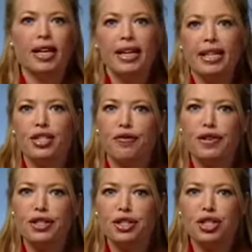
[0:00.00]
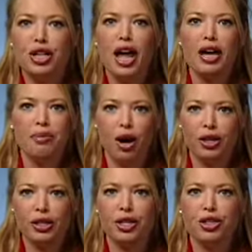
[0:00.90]
He is a physician and
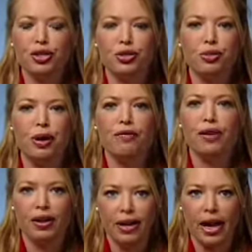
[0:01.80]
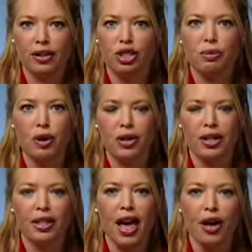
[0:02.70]
politician who's been very outspoken
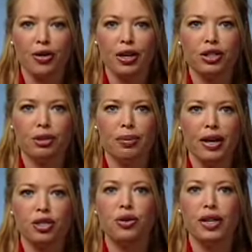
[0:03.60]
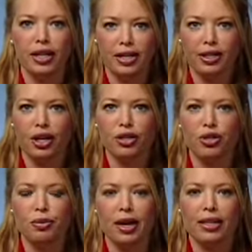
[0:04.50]
in the healthcare debate. Joining us on
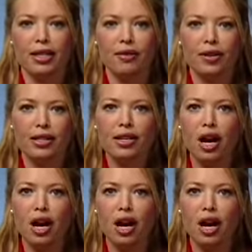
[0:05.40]
Newsmax TV is